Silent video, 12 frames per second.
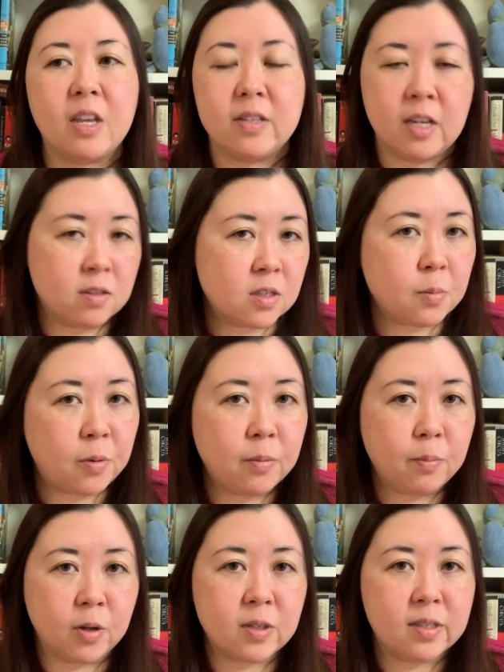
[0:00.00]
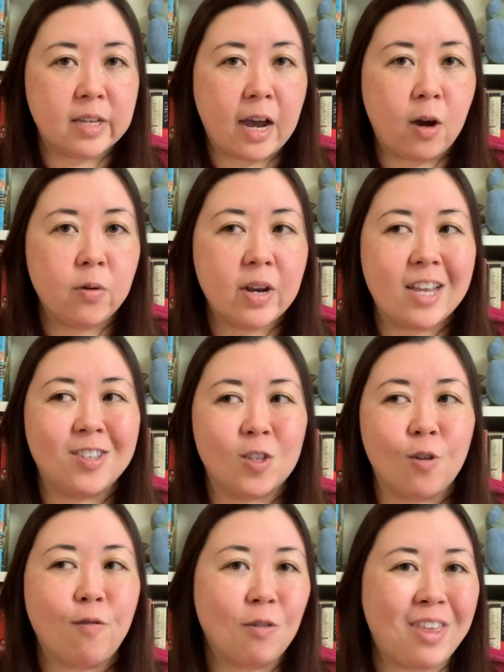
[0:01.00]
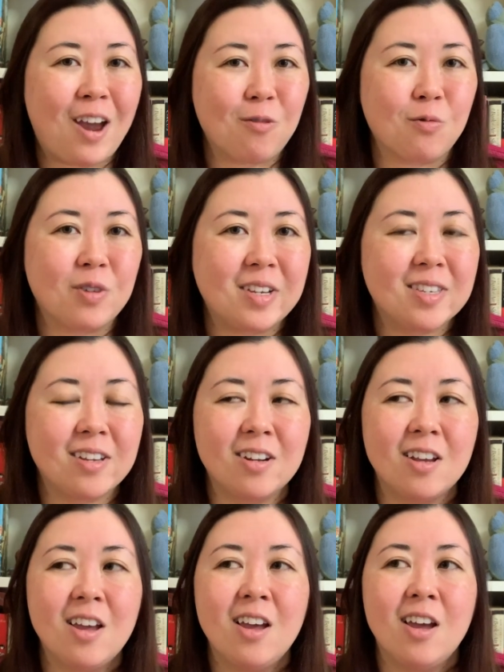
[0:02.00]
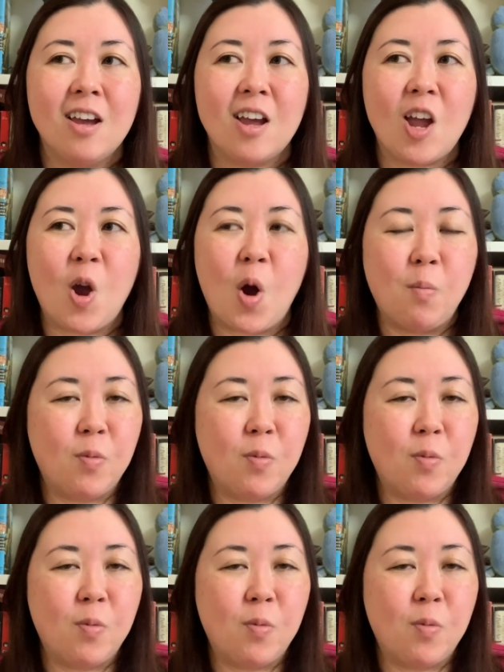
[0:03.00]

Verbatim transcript: tends to put books down, and so for that reason, a